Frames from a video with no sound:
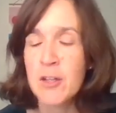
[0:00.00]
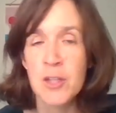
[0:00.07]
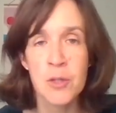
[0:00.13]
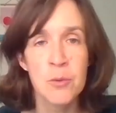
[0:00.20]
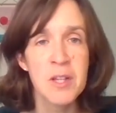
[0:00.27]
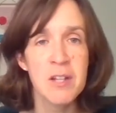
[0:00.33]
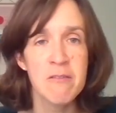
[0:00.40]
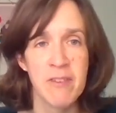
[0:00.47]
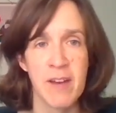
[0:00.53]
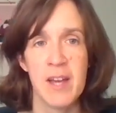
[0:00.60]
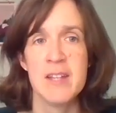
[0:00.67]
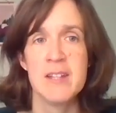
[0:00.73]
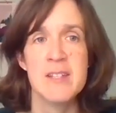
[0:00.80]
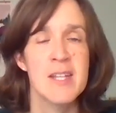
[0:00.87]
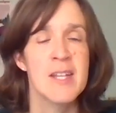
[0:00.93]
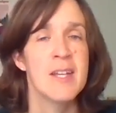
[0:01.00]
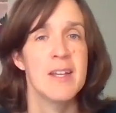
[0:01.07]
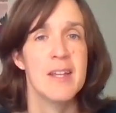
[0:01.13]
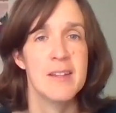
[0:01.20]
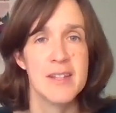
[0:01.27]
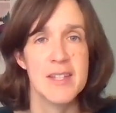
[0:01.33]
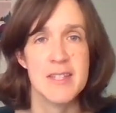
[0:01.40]
You can find
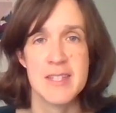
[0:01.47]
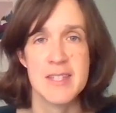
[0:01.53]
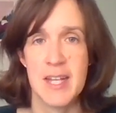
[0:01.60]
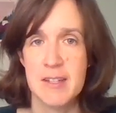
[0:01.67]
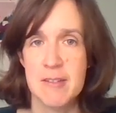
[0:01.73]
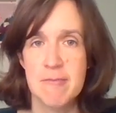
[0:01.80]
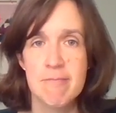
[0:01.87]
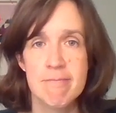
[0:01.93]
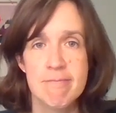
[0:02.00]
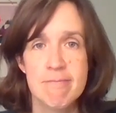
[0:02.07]
at least 10.